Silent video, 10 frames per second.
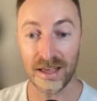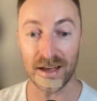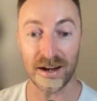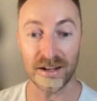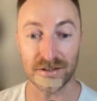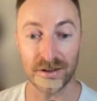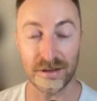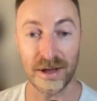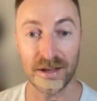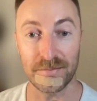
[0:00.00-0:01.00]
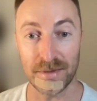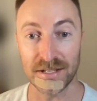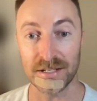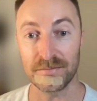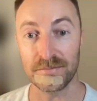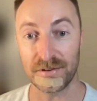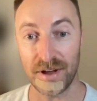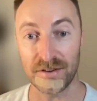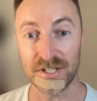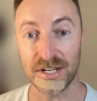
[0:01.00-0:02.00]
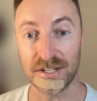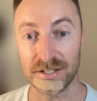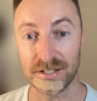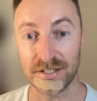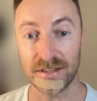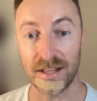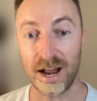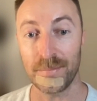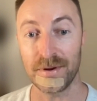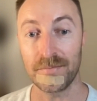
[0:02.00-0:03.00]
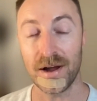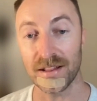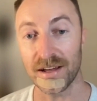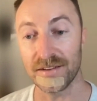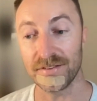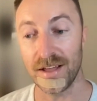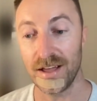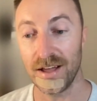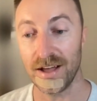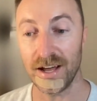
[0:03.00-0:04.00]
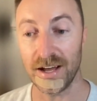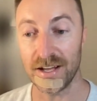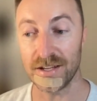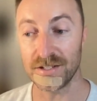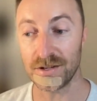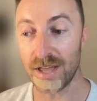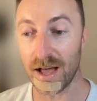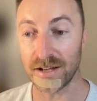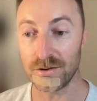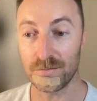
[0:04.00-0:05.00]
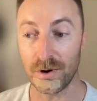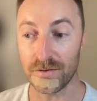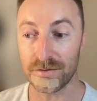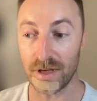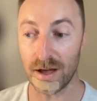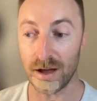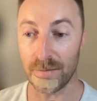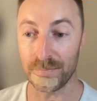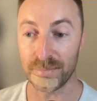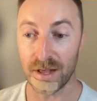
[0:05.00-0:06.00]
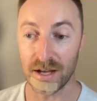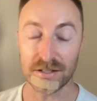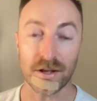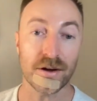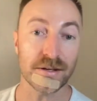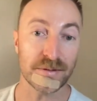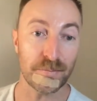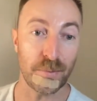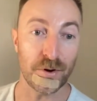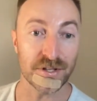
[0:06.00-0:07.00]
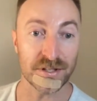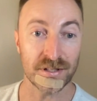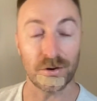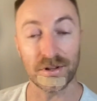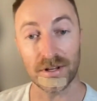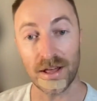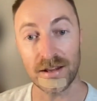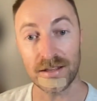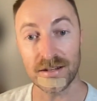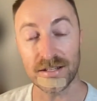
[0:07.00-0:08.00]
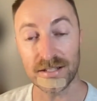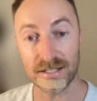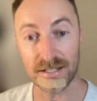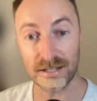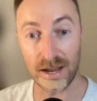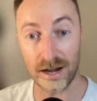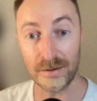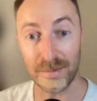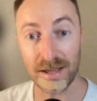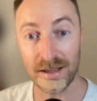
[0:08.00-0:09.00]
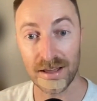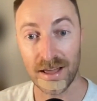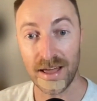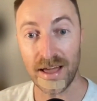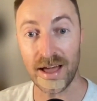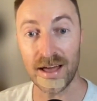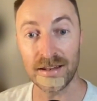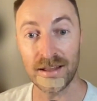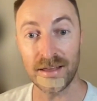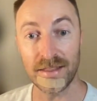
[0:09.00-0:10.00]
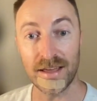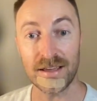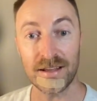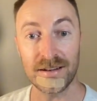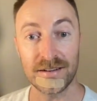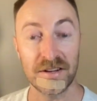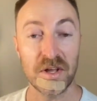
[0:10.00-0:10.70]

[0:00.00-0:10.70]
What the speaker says: And I saw the amazing, profound changes that happened in my life. So yeah, I do both. As long as the person or the client can hear me and they can